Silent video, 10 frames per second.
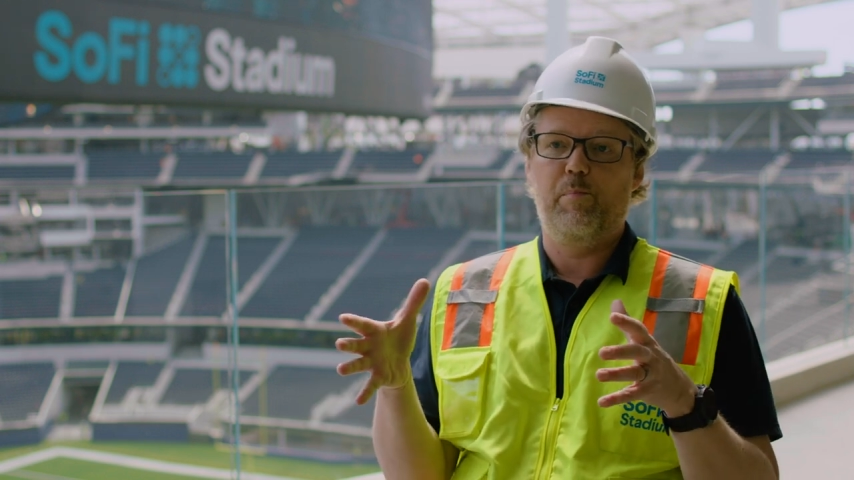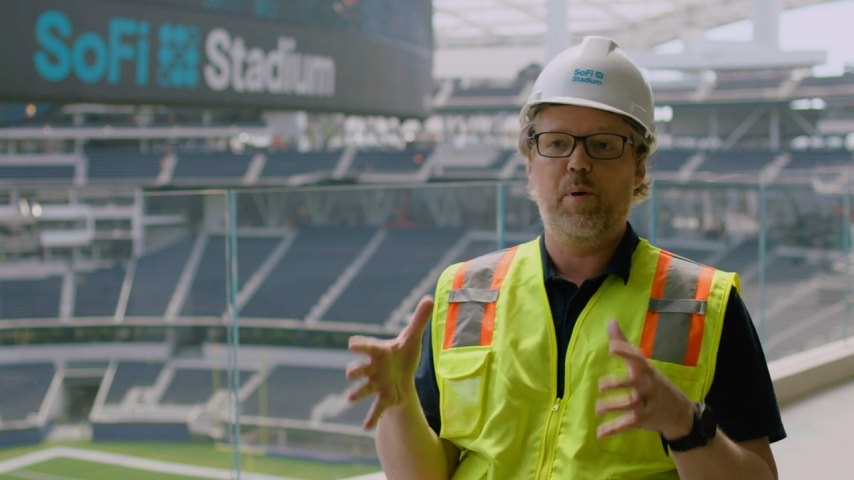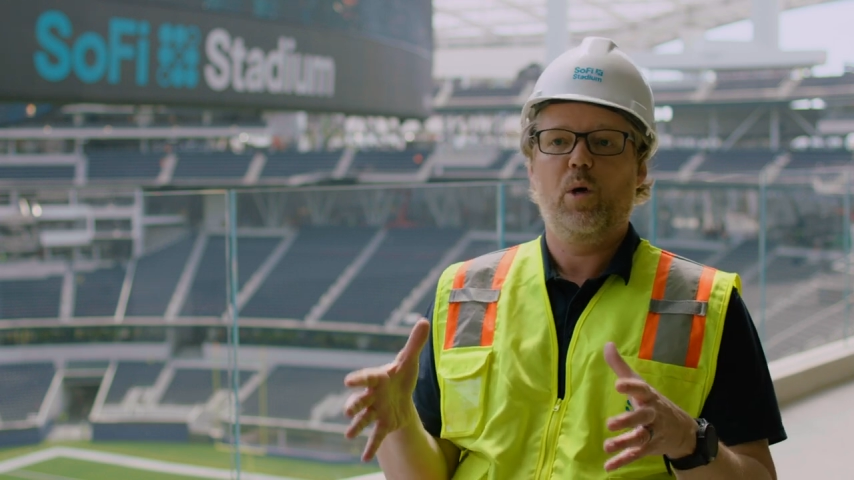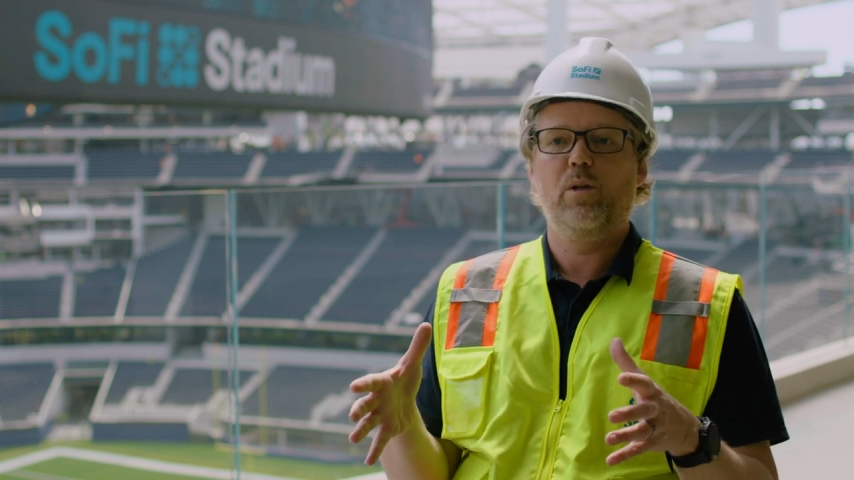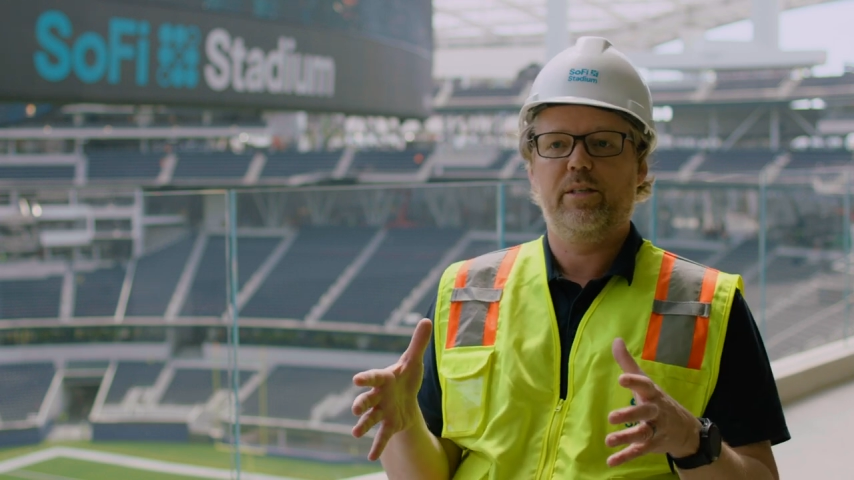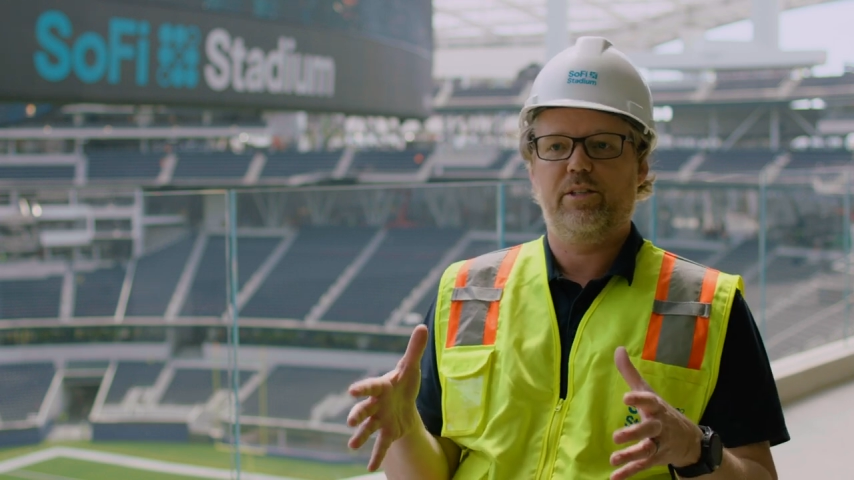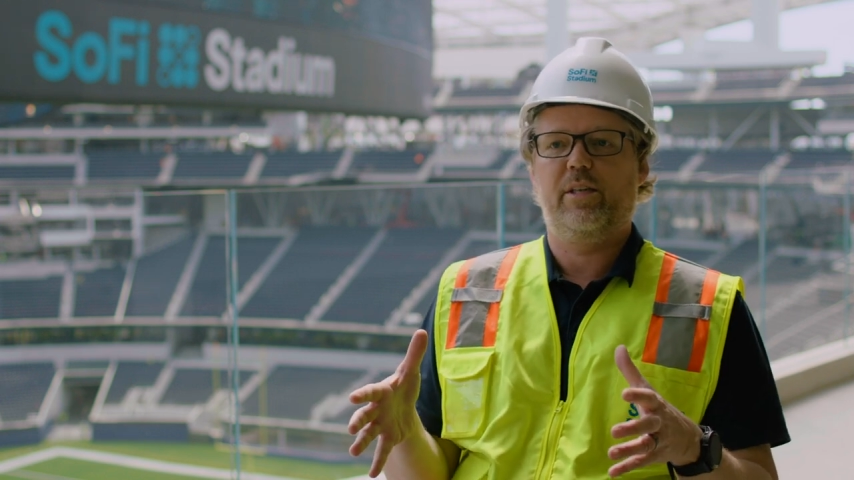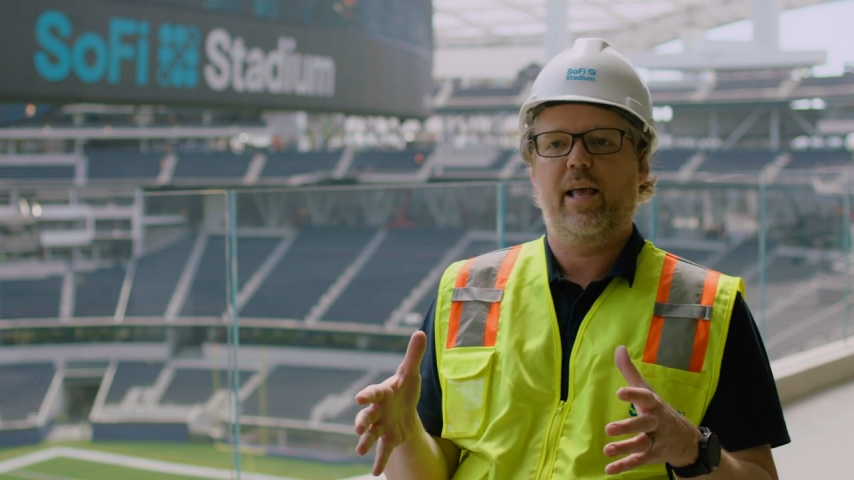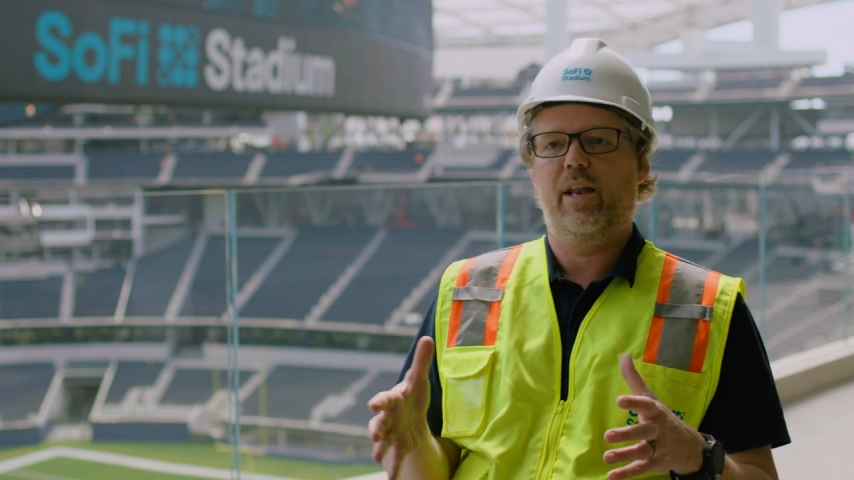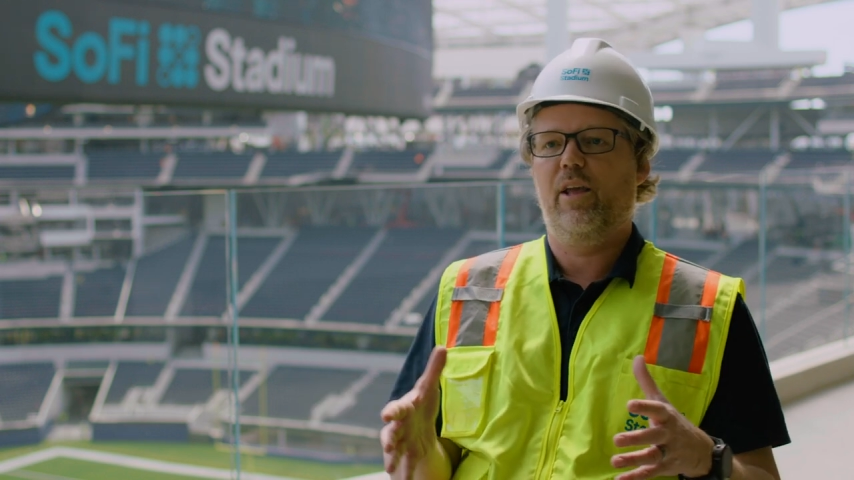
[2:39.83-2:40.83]
build a
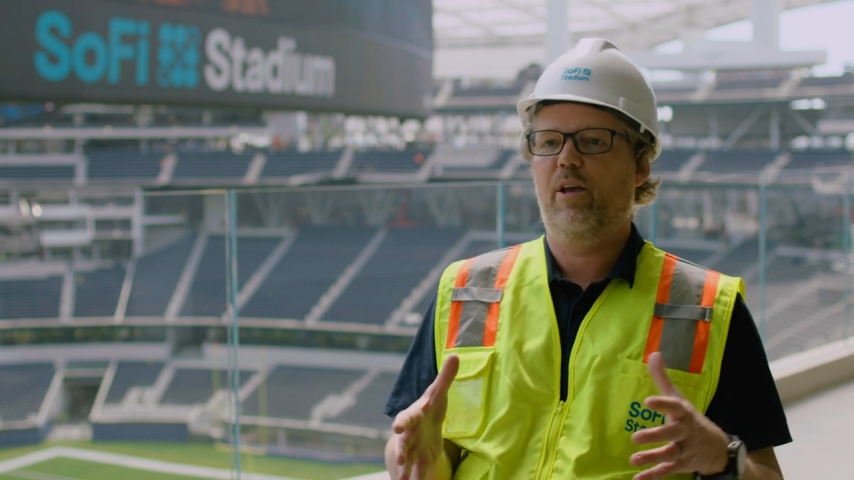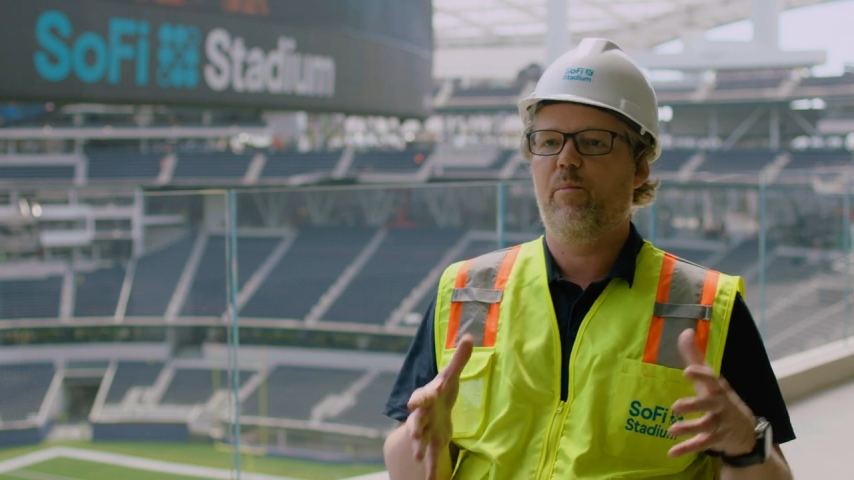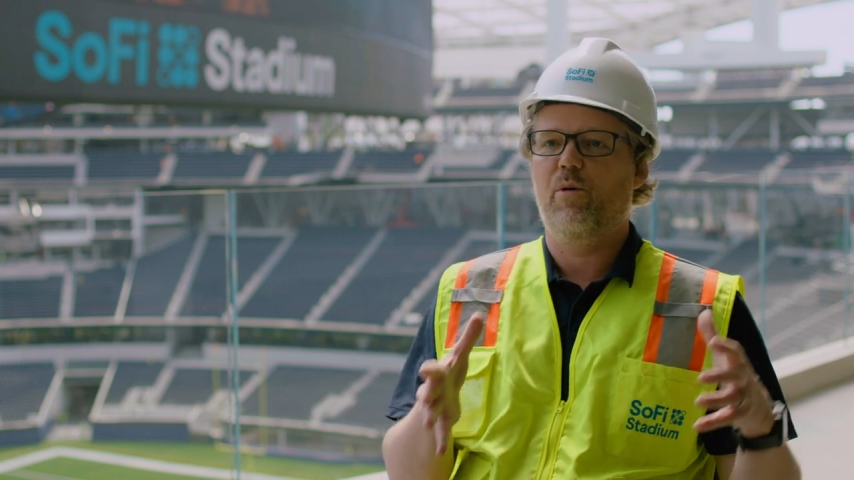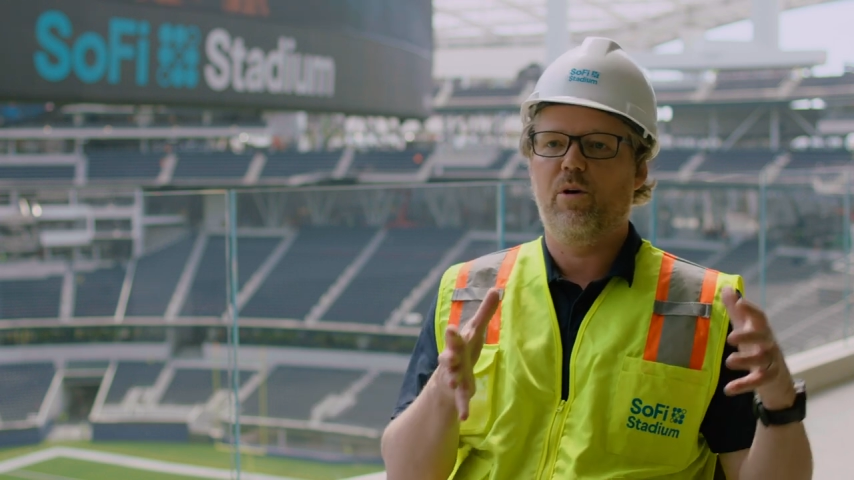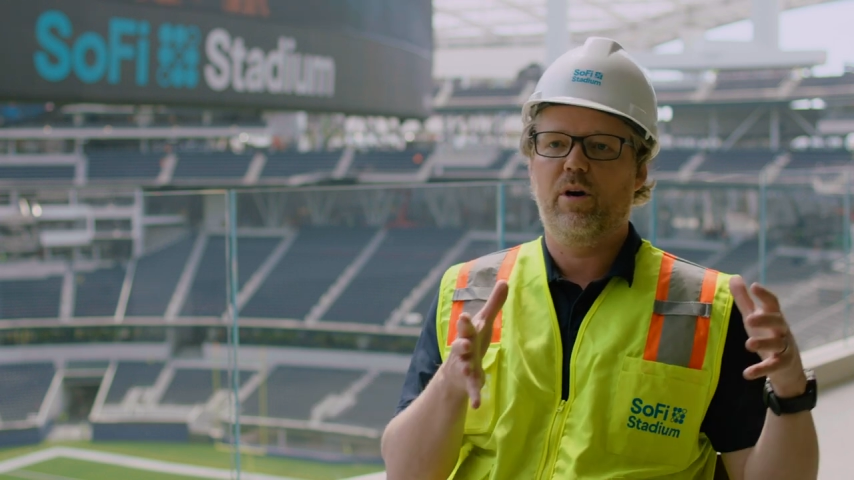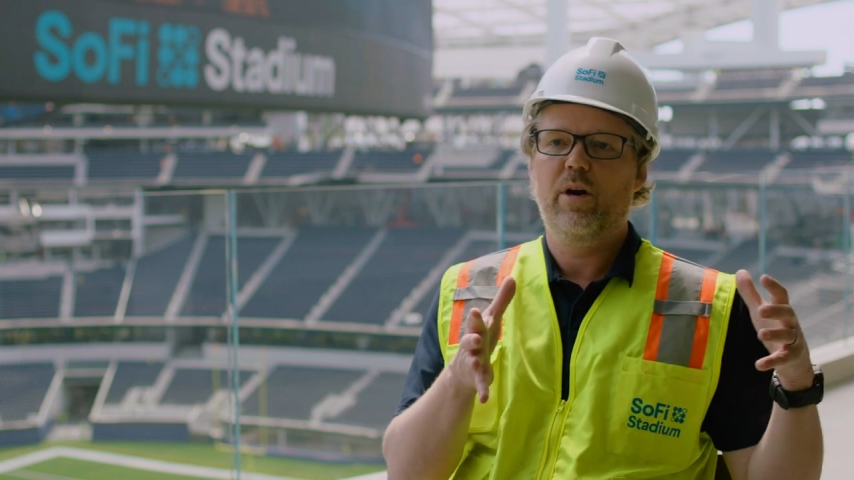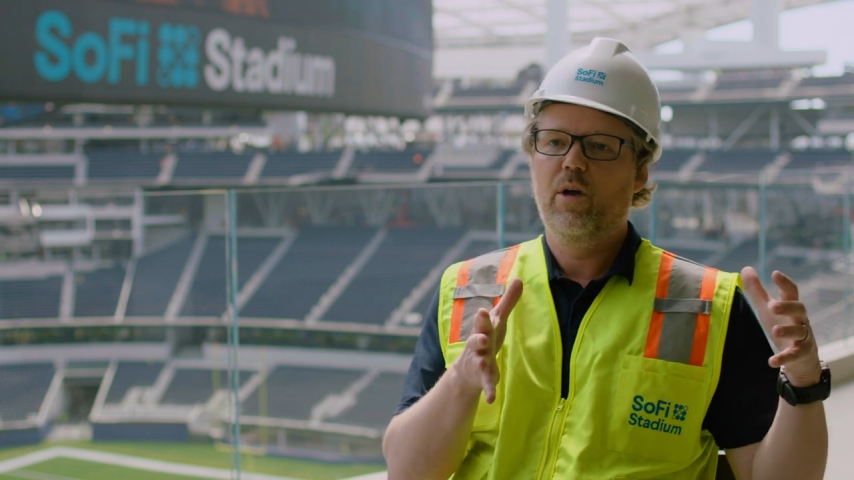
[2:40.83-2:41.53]
stadium or